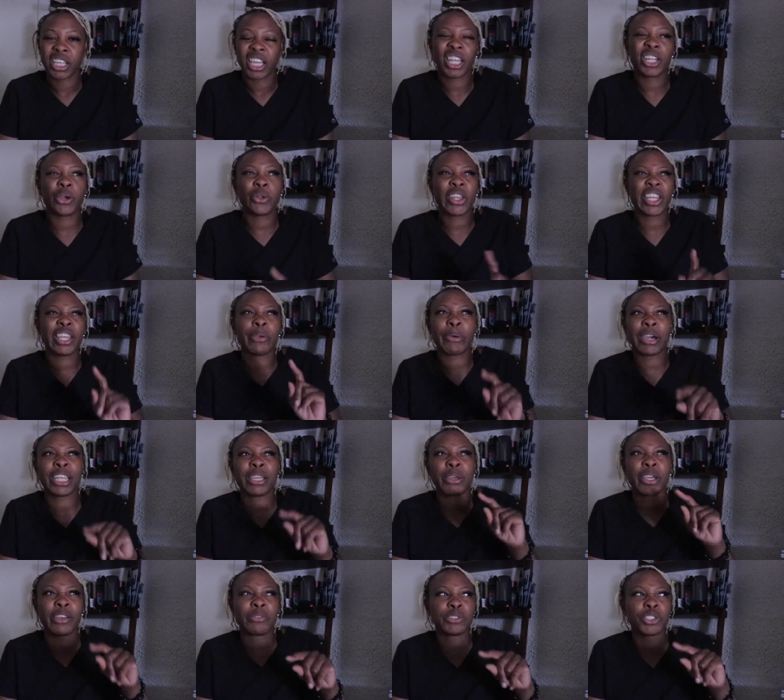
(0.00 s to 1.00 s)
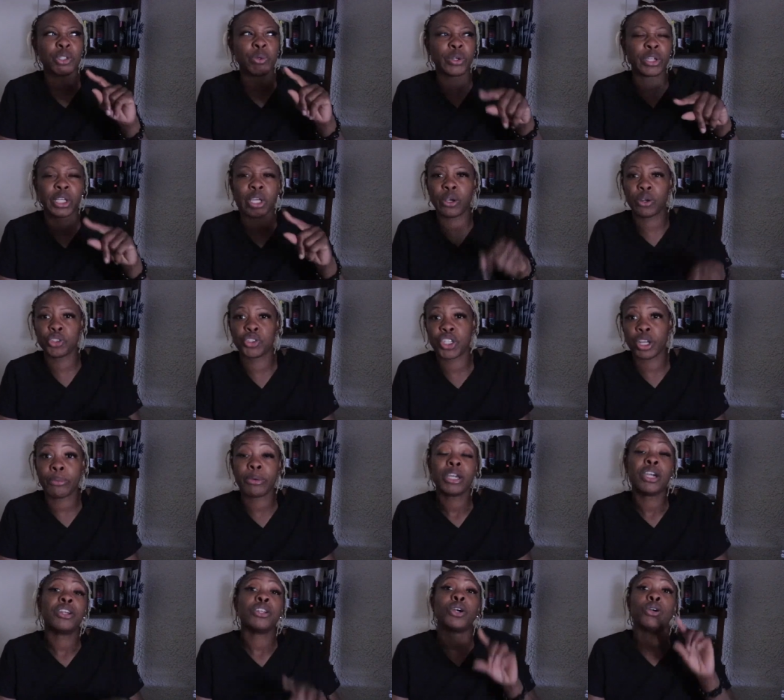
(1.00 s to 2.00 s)
And don't let anybody guilt you want a guilt you.
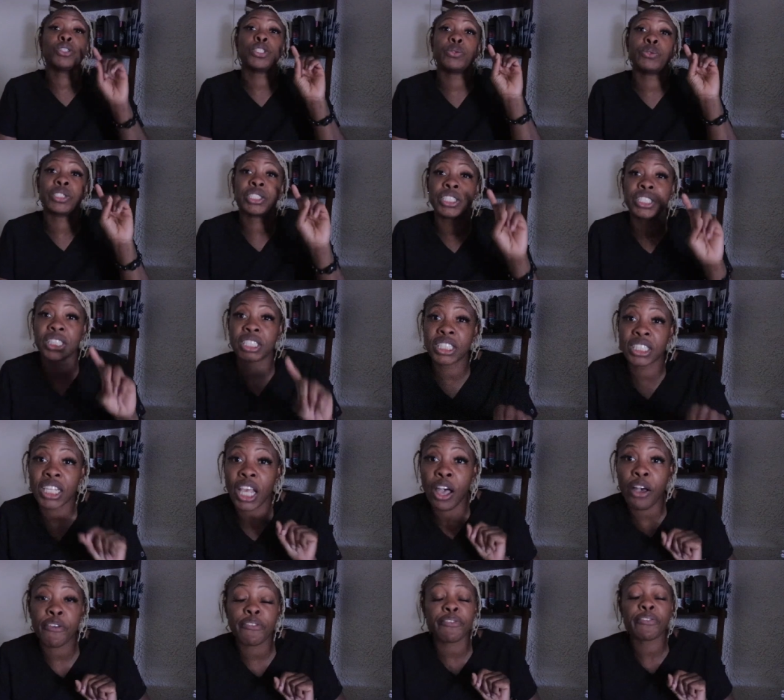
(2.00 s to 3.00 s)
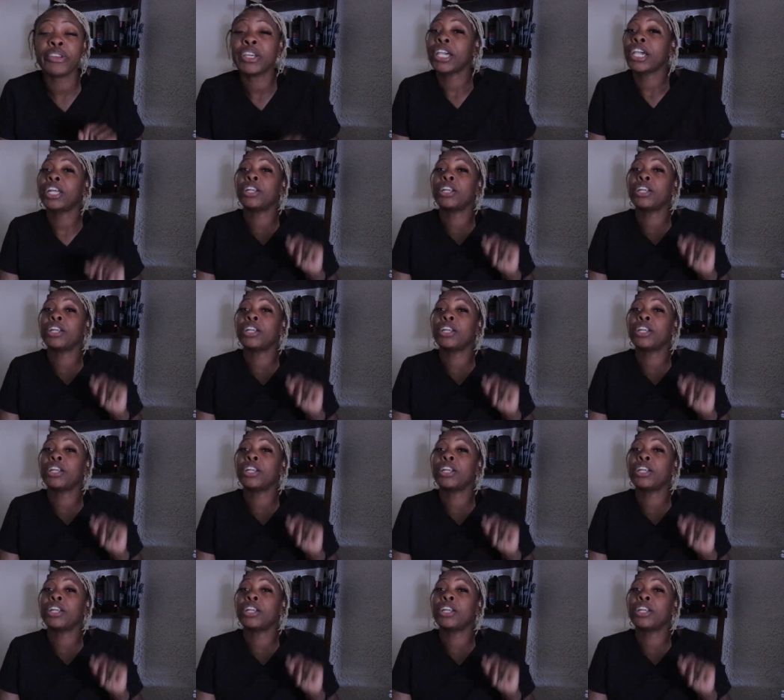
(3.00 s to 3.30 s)
Don't do it to yourself.